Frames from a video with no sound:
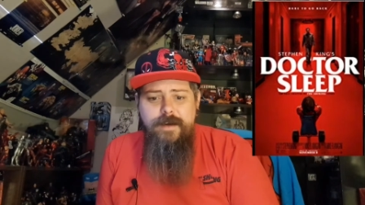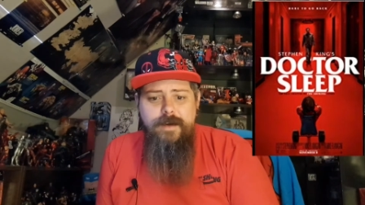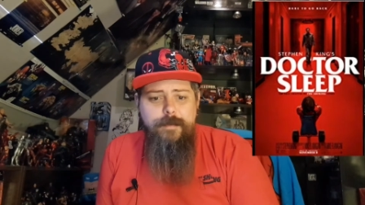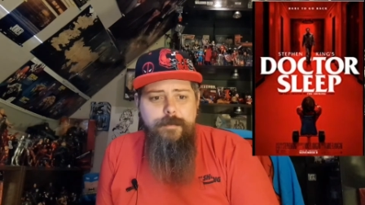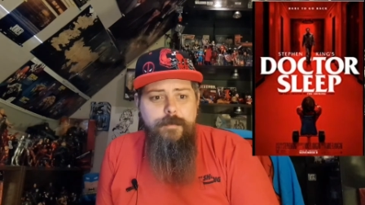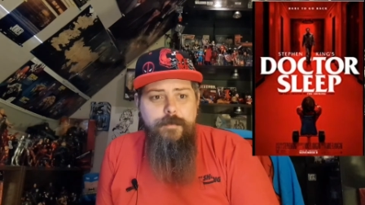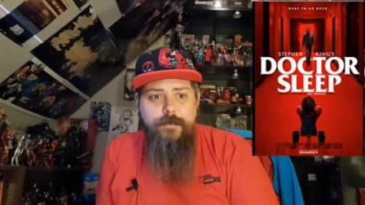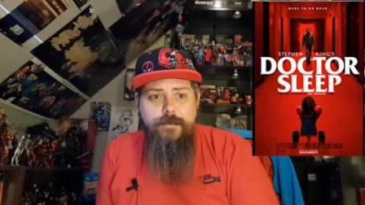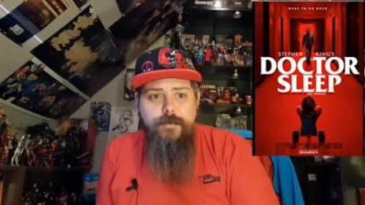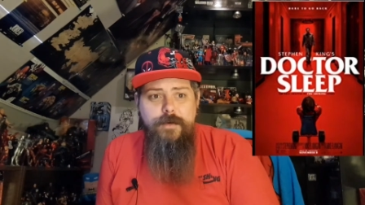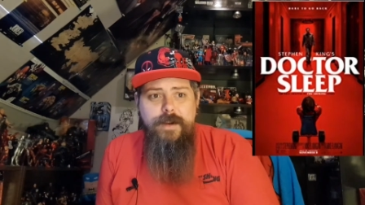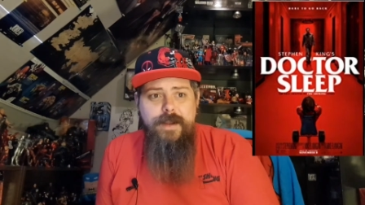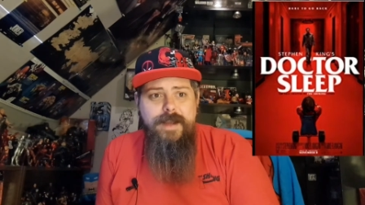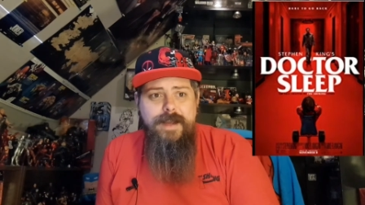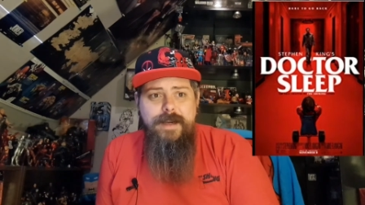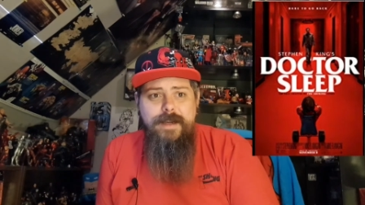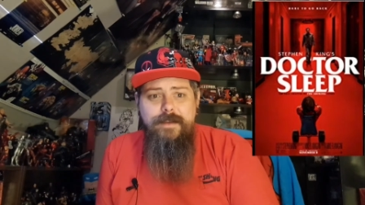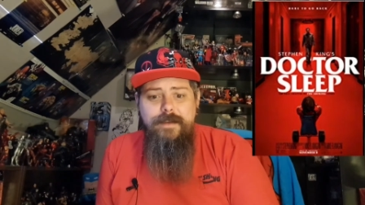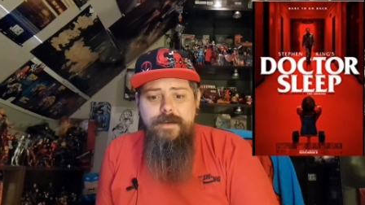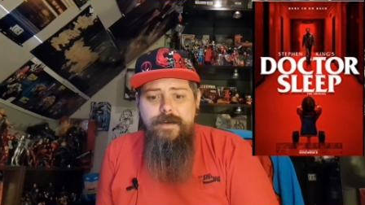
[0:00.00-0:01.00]
It's great
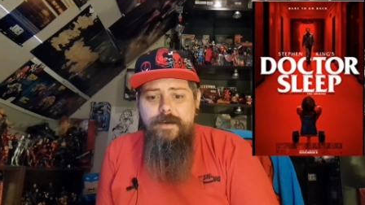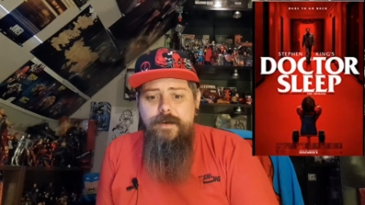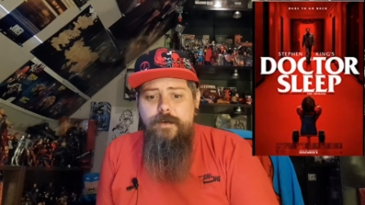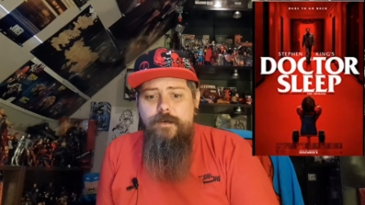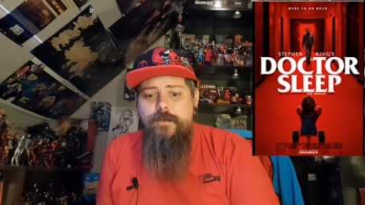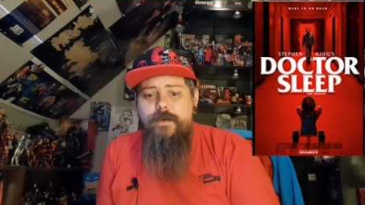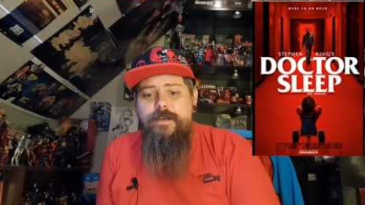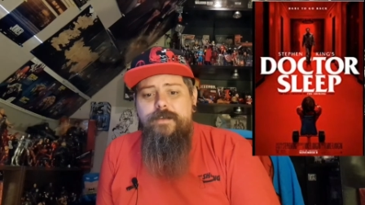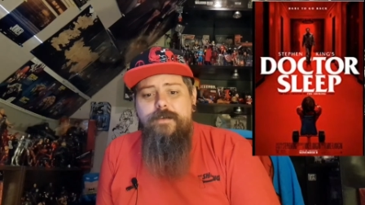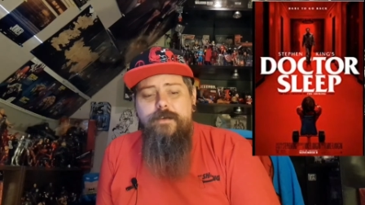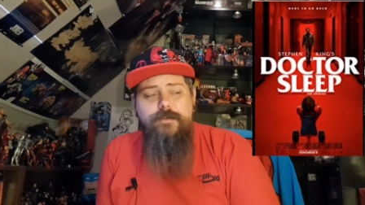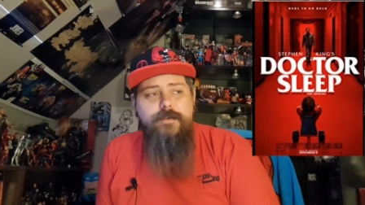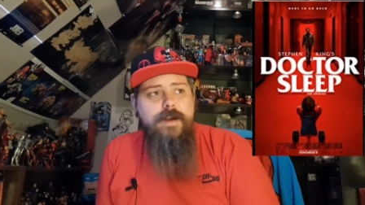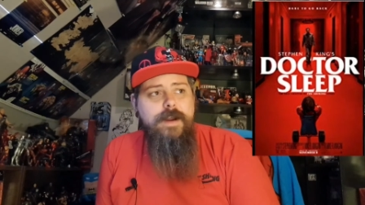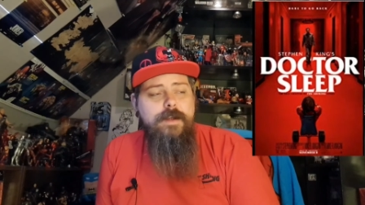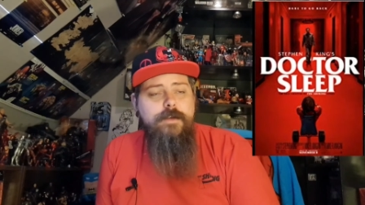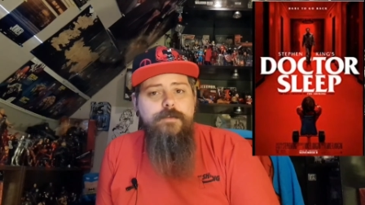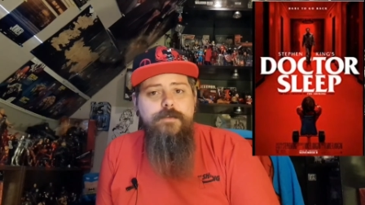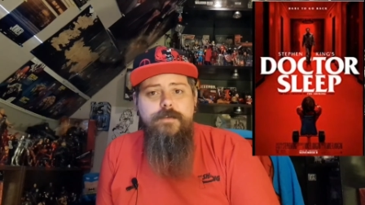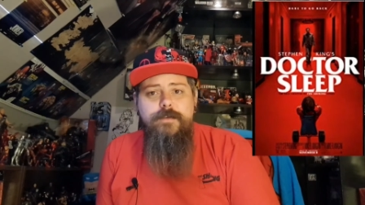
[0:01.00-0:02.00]
acting, great
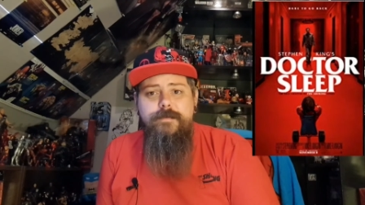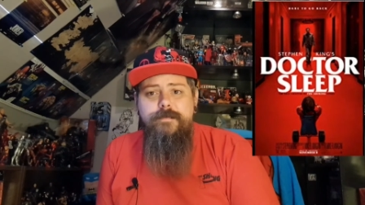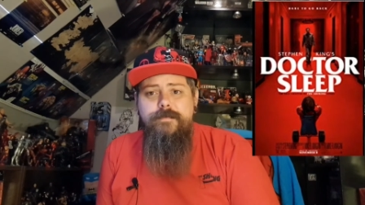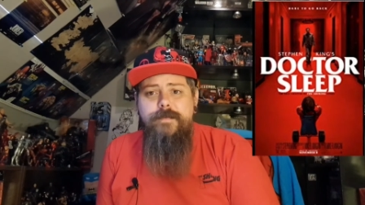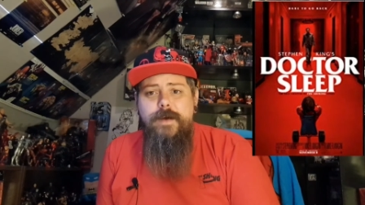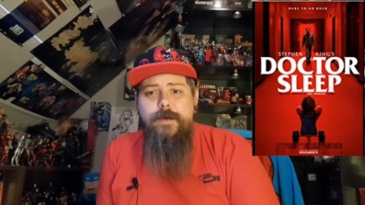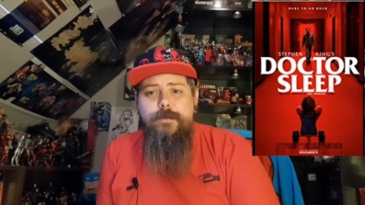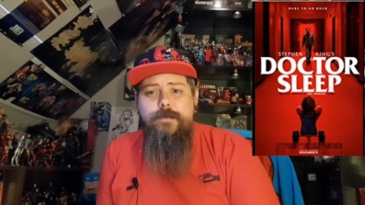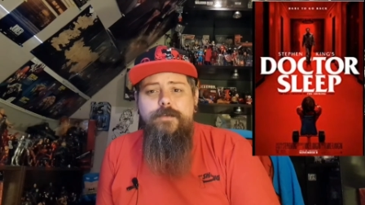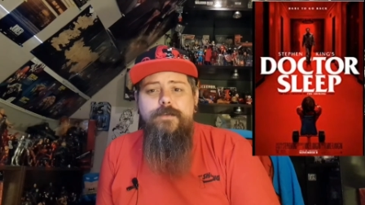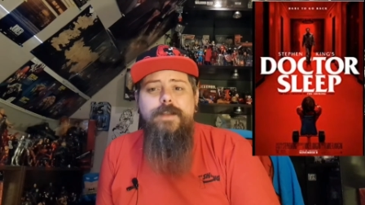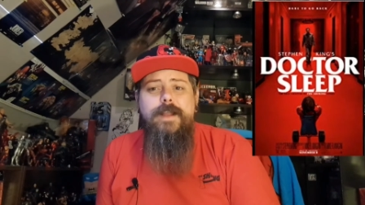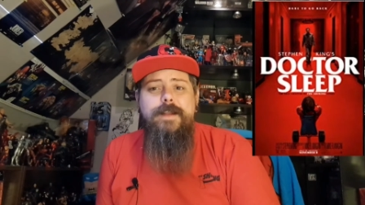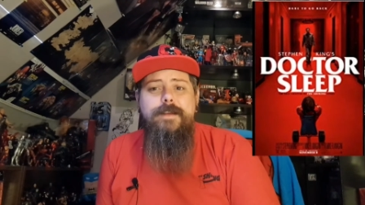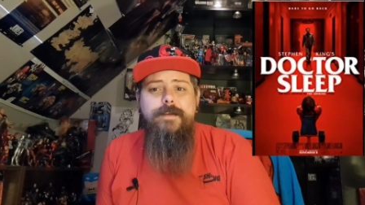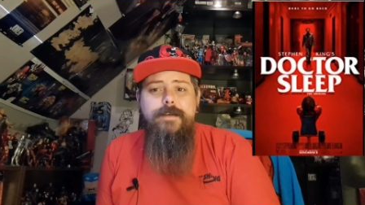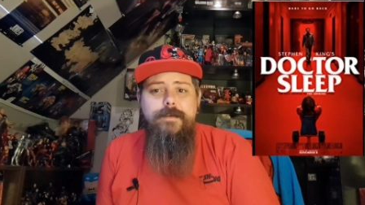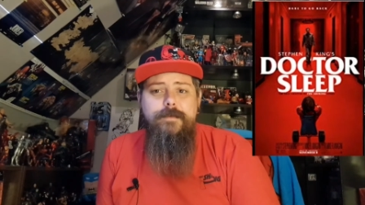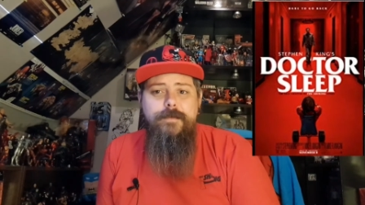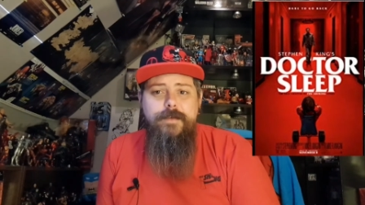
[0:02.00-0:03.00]
direction,
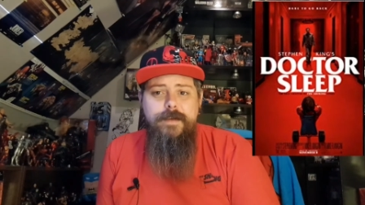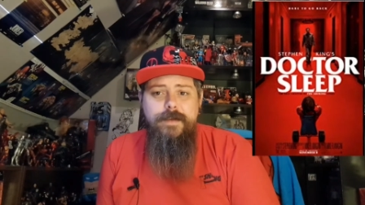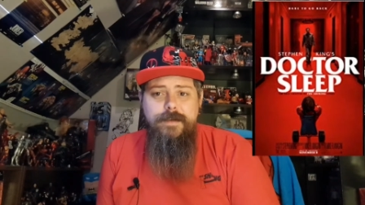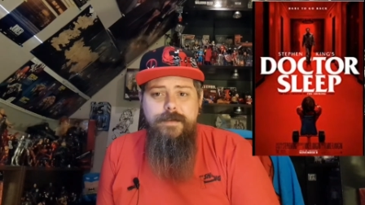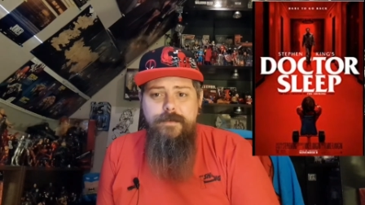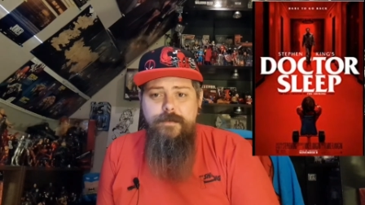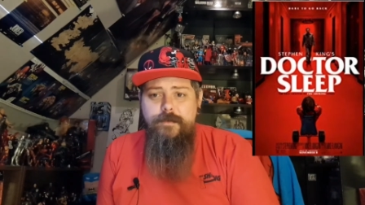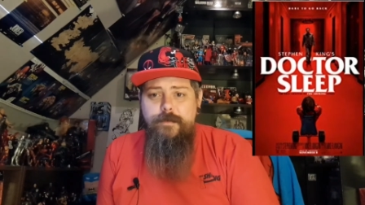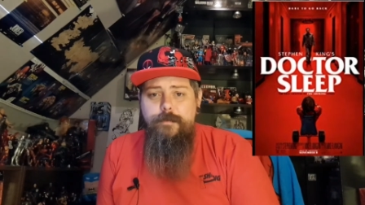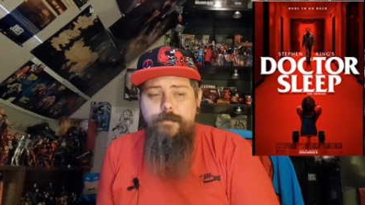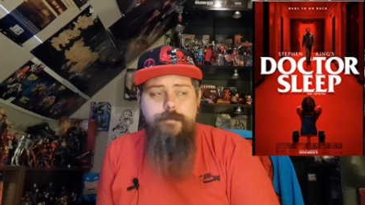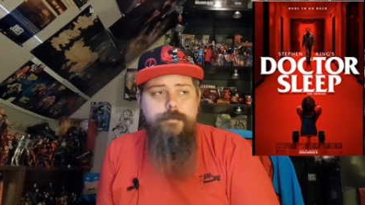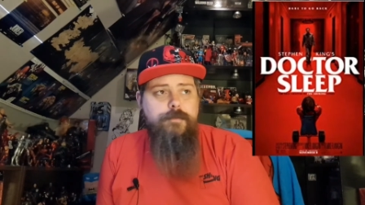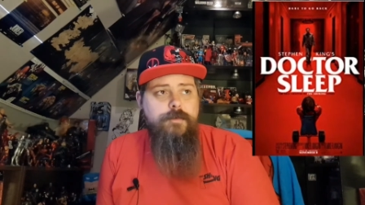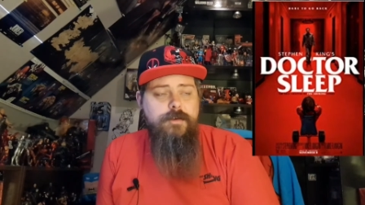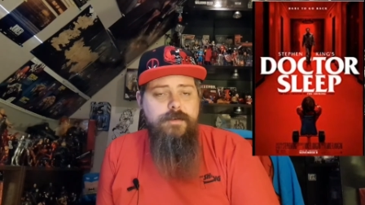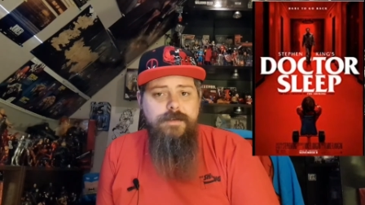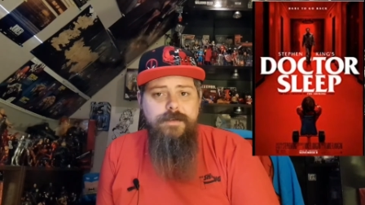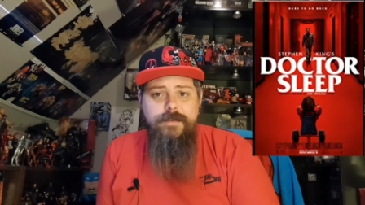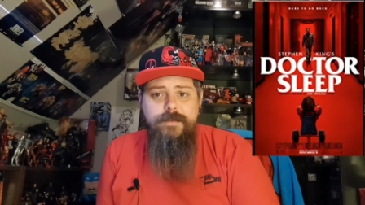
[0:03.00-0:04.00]
outstanding villains,
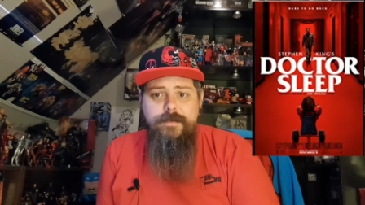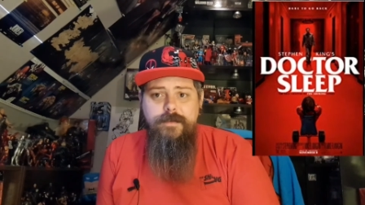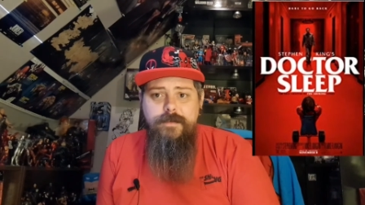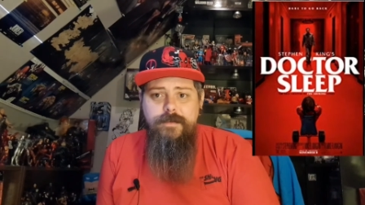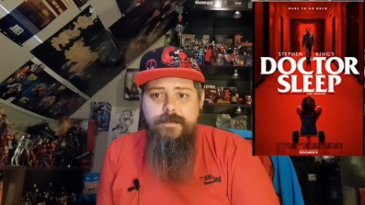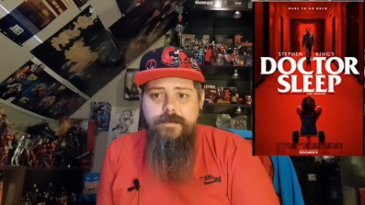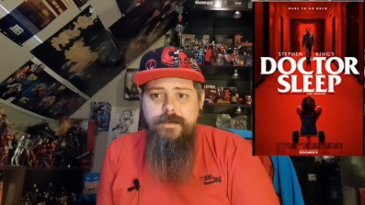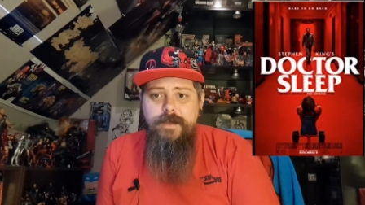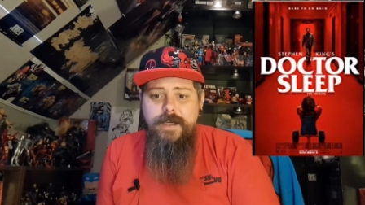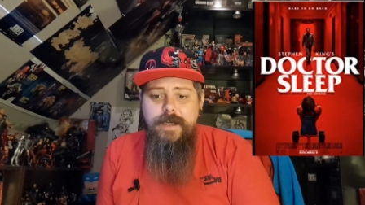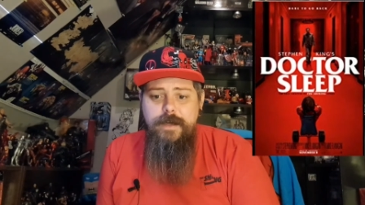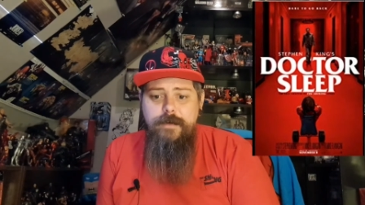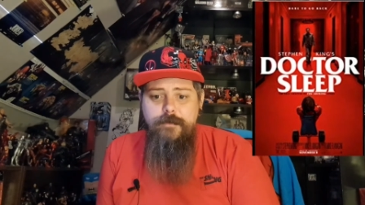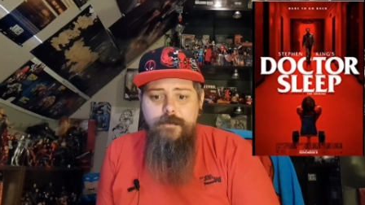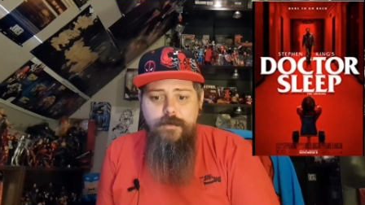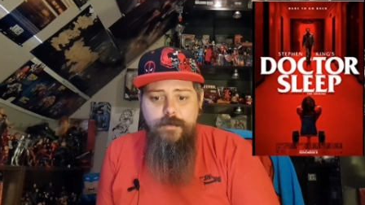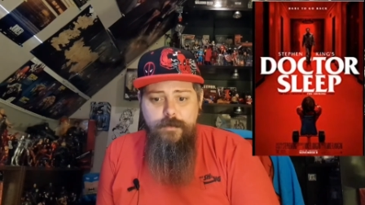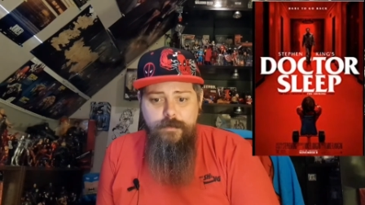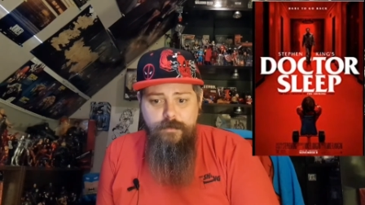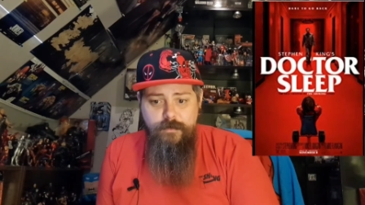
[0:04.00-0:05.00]
brilliant
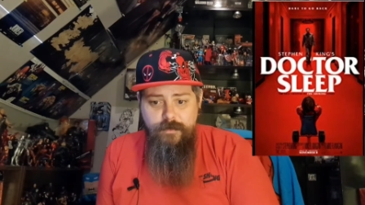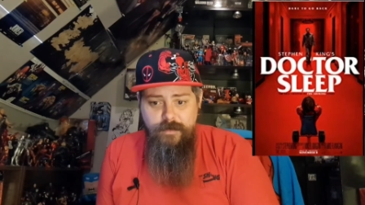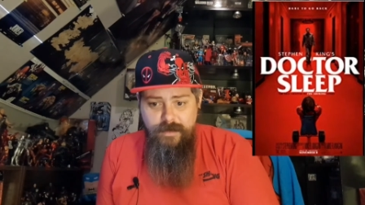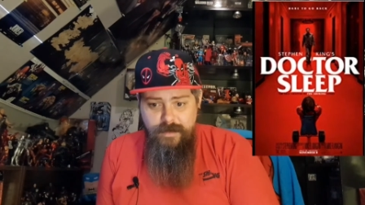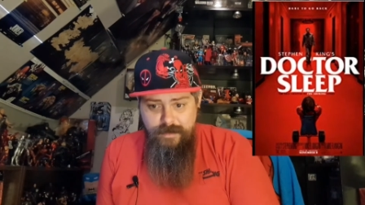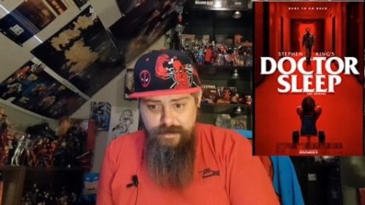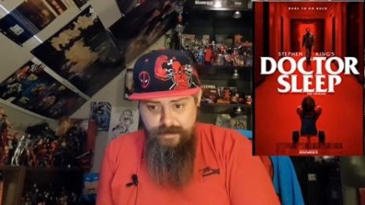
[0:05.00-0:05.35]
heroes.